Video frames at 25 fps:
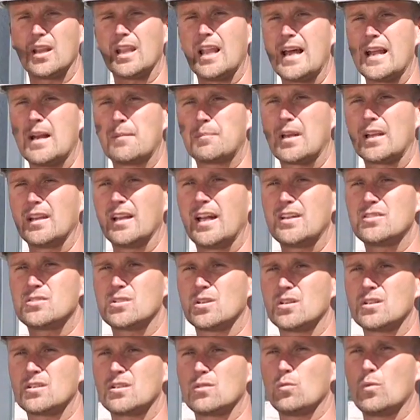line up the
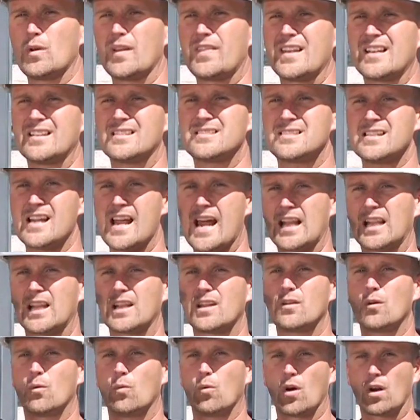laser with exactly
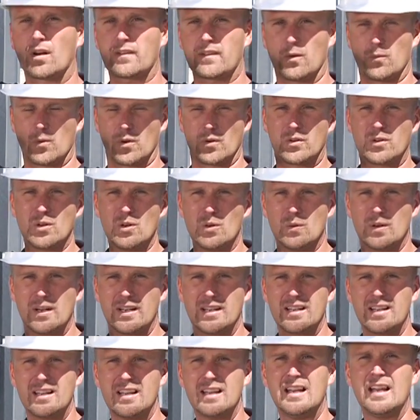the work that we're
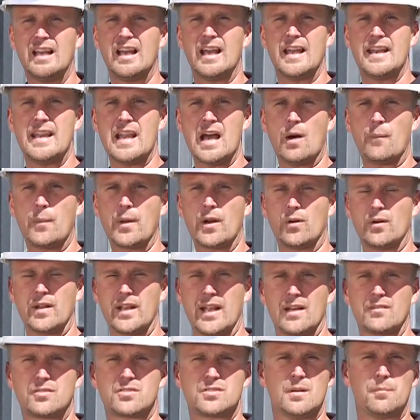doing, and now we don't
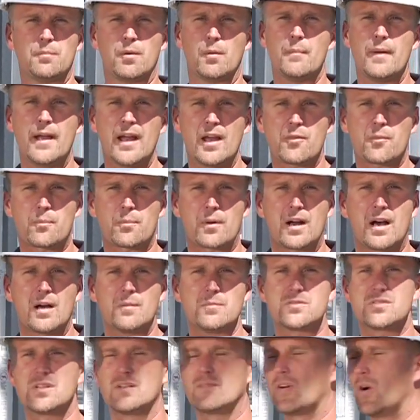have simple math
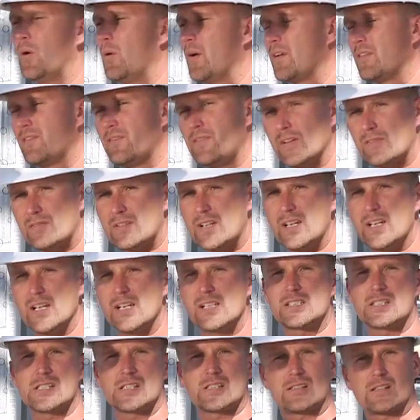problems of going 15
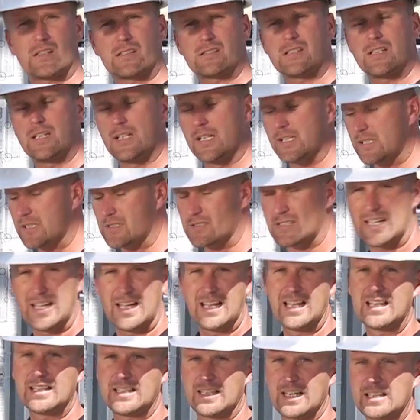inches, 16 inches,
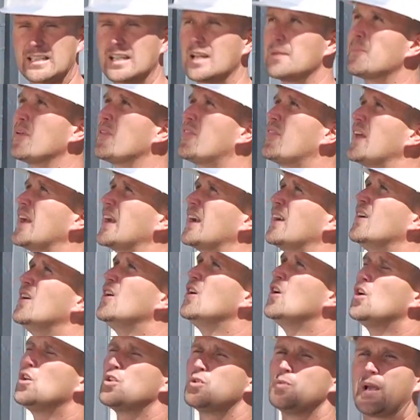that type of thing.
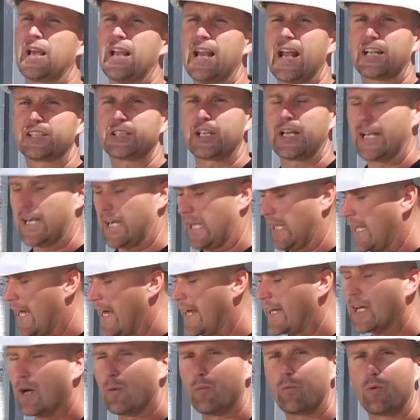So we can actually get it
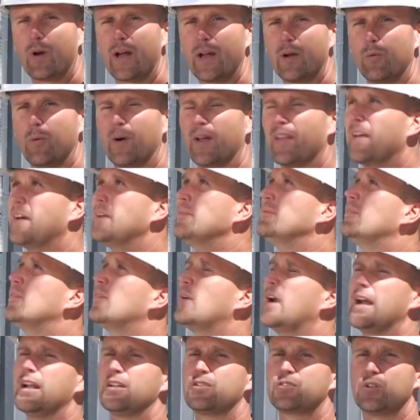lined up right with it,
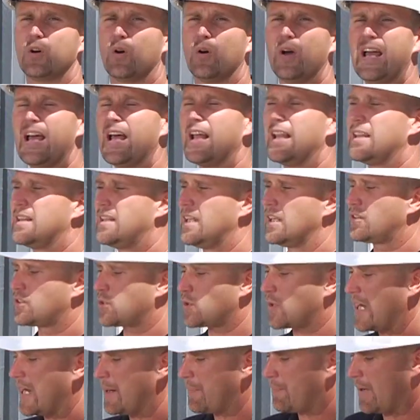right? So this
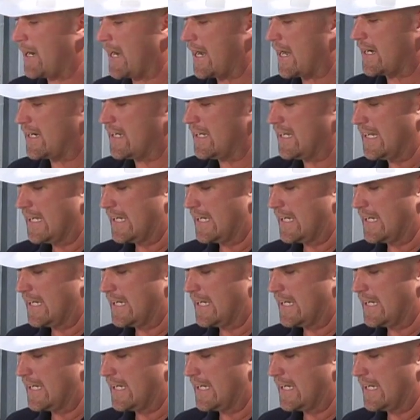tripod,